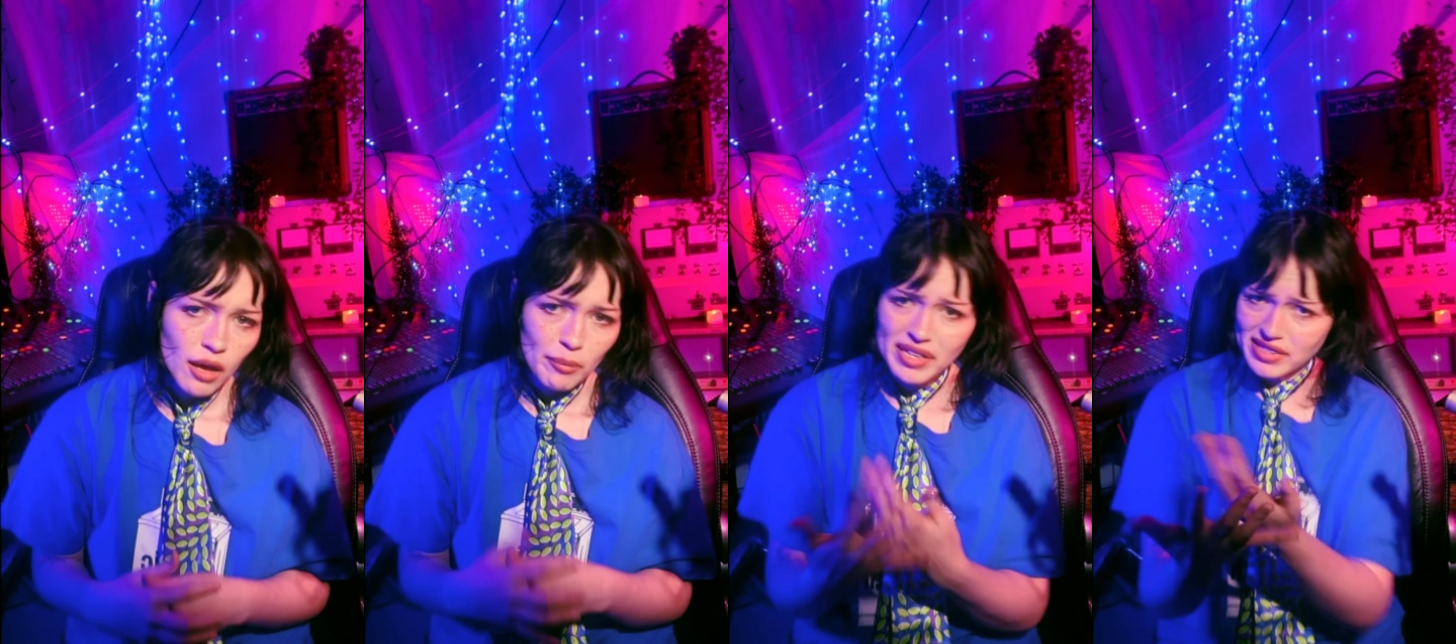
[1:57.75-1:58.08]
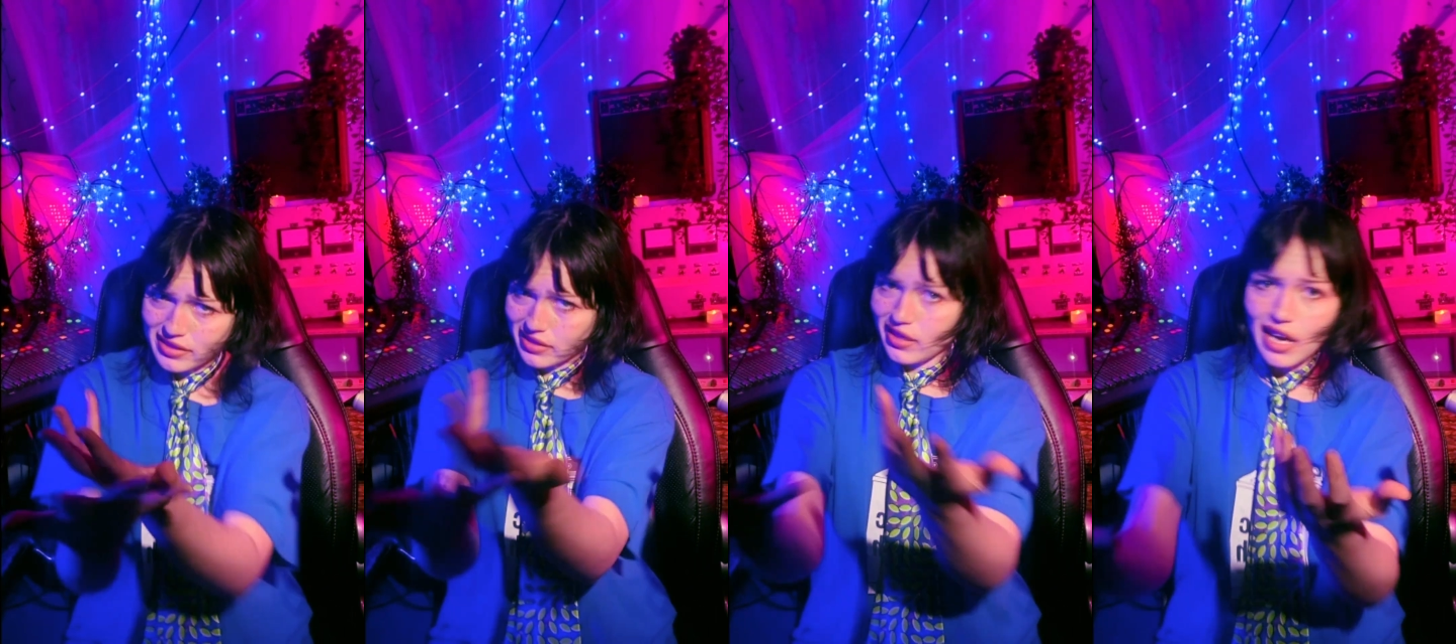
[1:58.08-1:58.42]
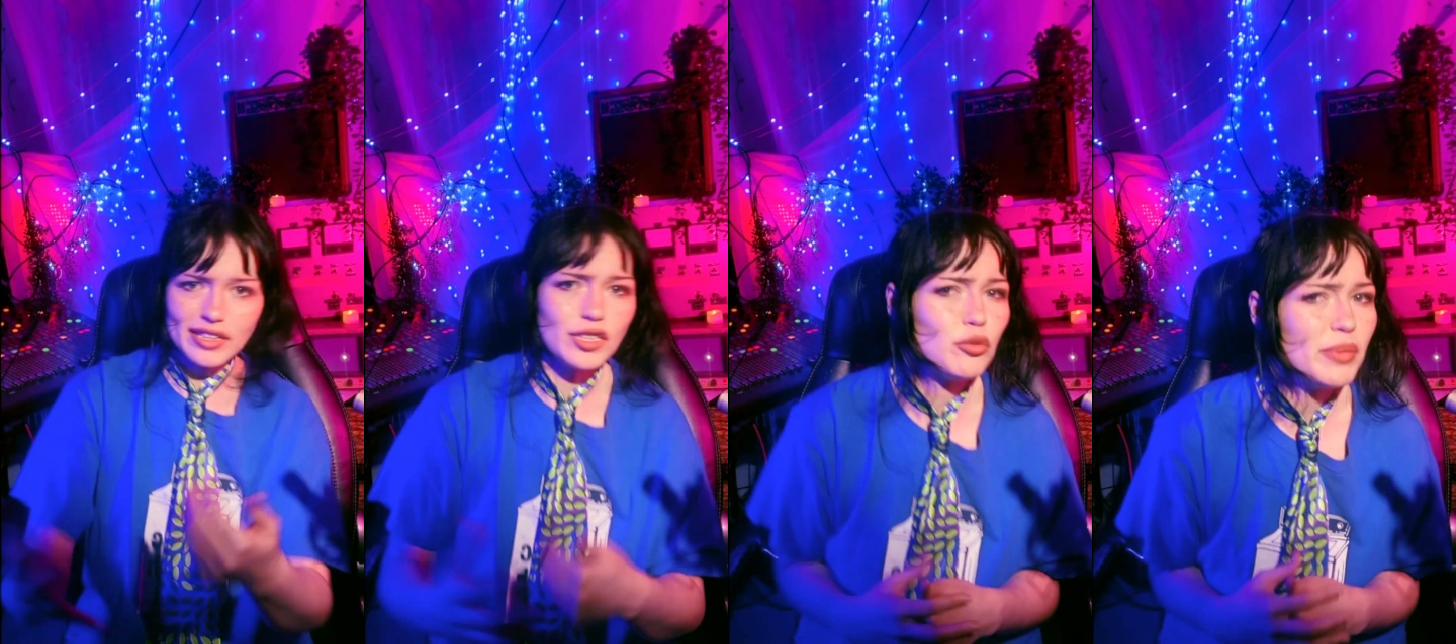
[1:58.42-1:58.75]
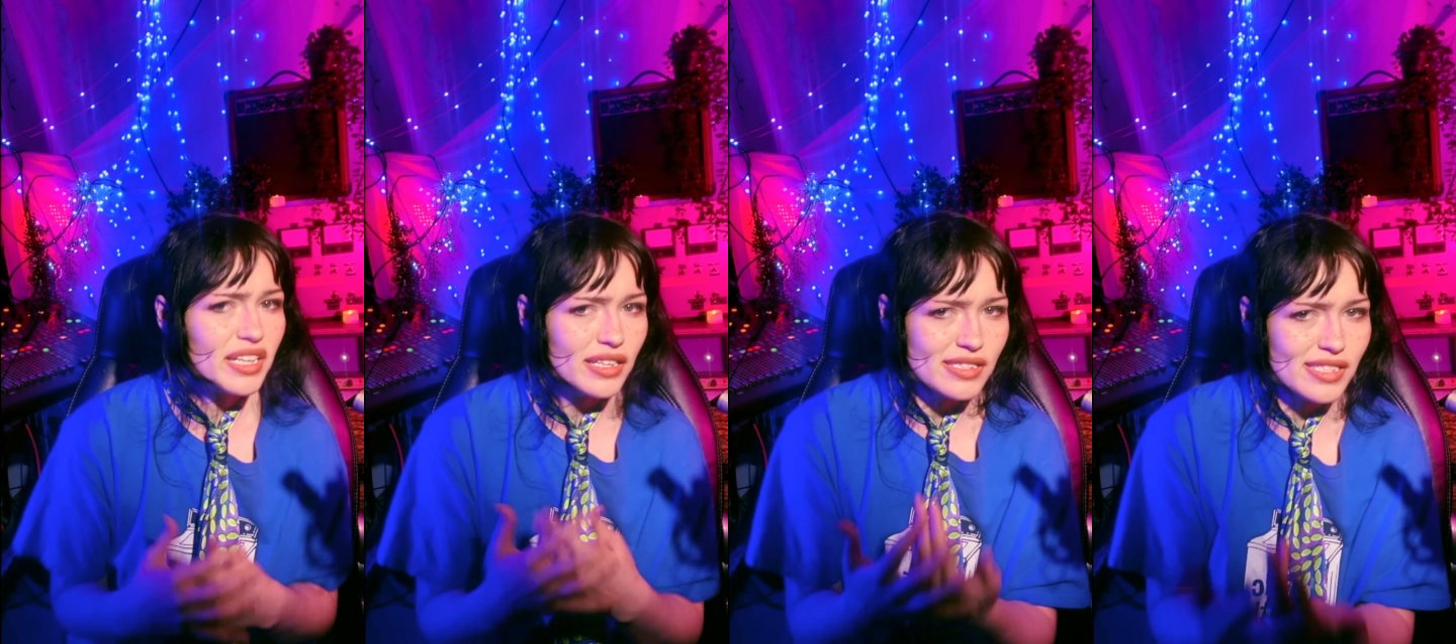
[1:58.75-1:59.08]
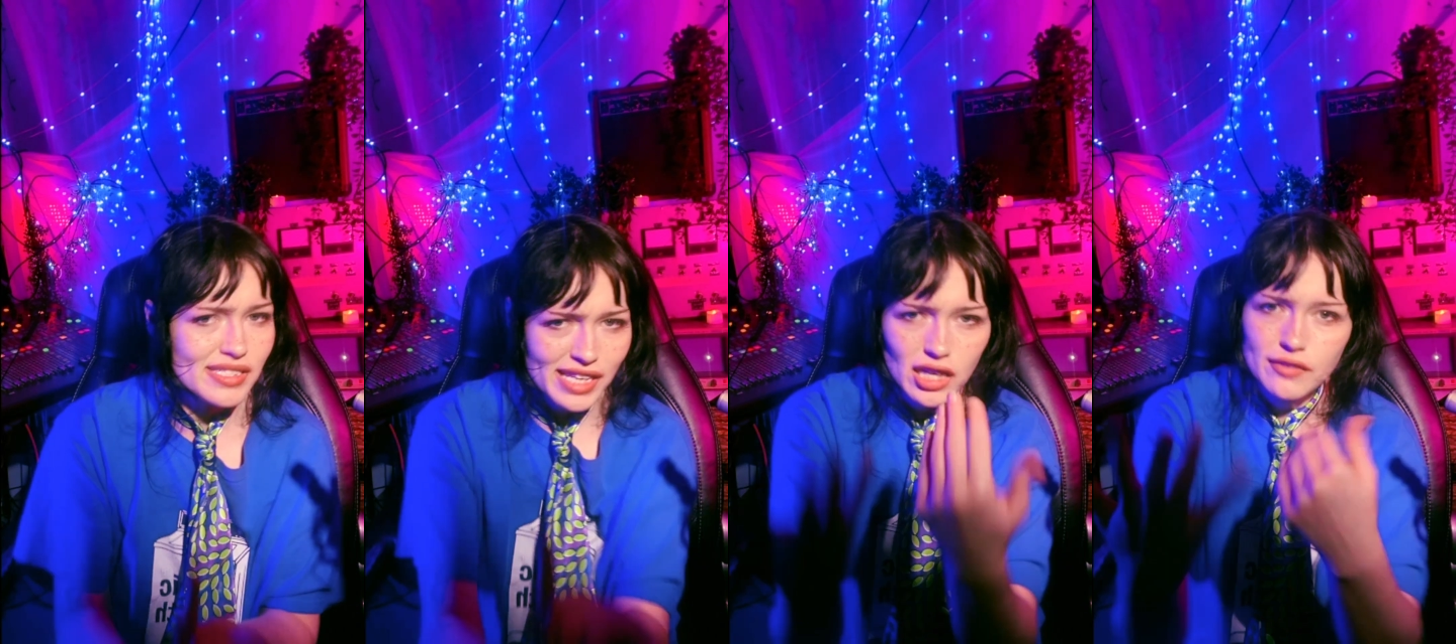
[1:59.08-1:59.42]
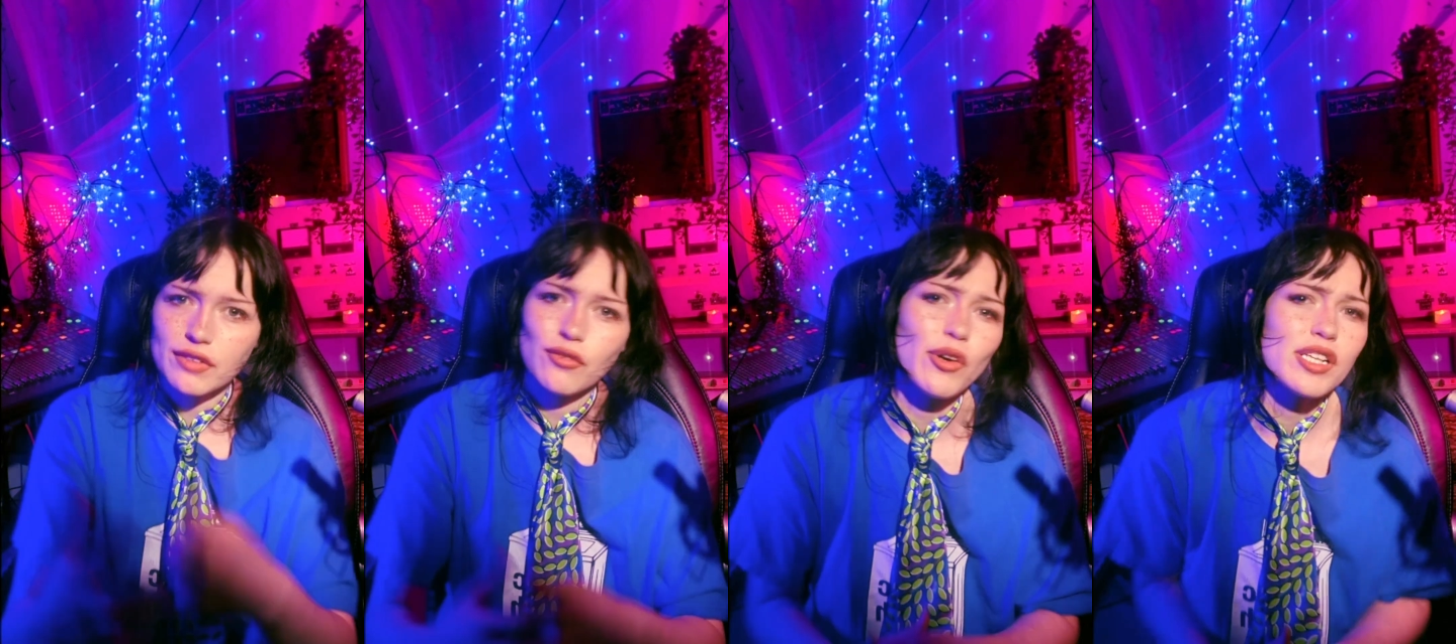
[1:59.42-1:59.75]
Because it's not human, it's the sound of
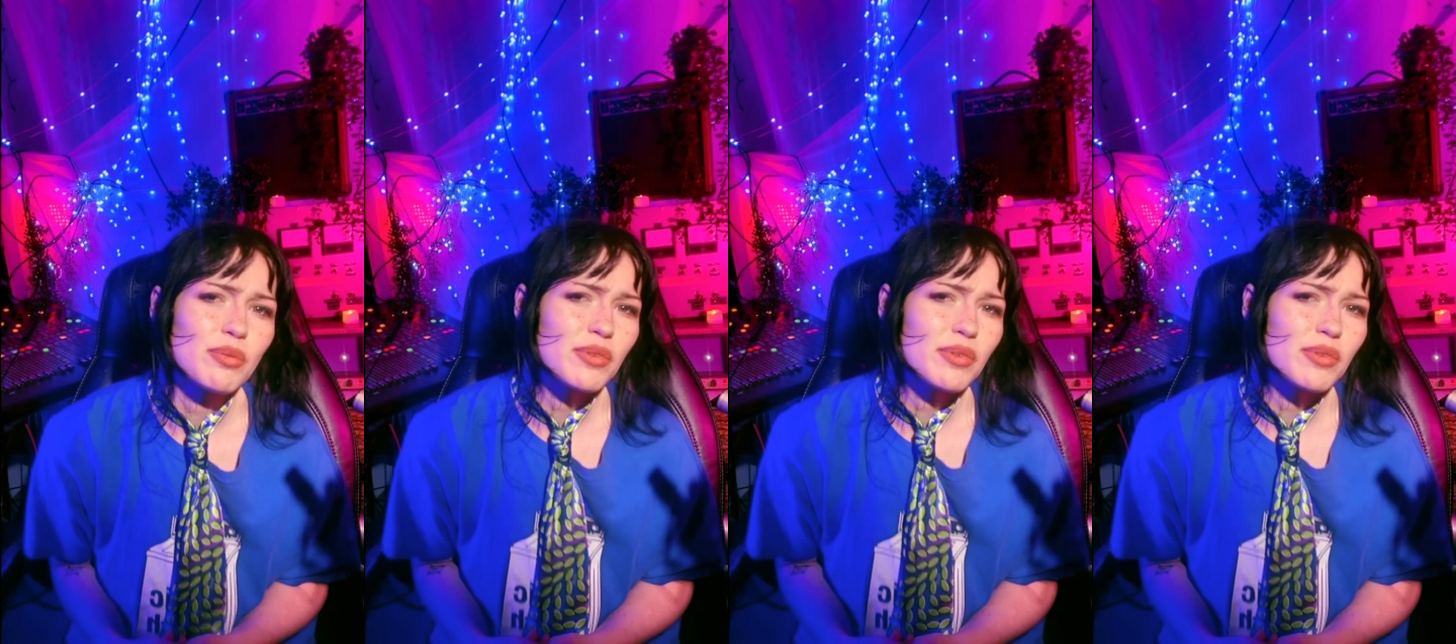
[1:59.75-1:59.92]
a voice with